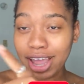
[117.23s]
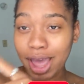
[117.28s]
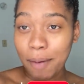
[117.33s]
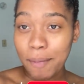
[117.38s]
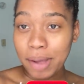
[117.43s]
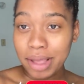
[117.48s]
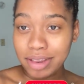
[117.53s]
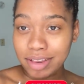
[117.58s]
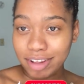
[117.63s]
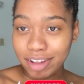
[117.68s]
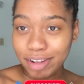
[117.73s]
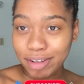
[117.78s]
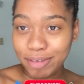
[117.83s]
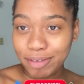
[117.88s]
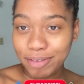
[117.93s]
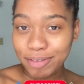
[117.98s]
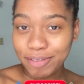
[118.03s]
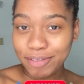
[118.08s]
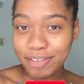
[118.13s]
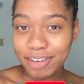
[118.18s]
at myself
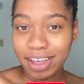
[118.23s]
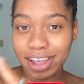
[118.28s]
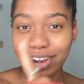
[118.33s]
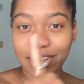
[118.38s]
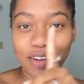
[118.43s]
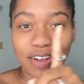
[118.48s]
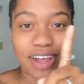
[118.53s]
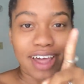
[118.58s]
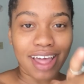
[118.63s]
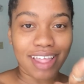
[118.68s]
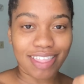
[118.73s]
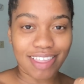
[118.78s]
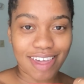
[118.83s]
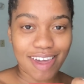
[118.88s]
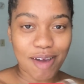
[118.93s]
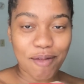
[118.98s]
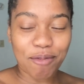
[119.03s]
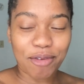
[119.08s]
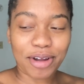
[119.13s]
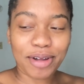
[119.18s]
and look at the
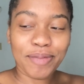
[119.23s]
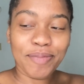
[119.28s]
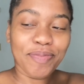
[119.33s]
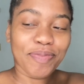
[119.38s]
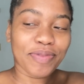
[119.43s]
camera.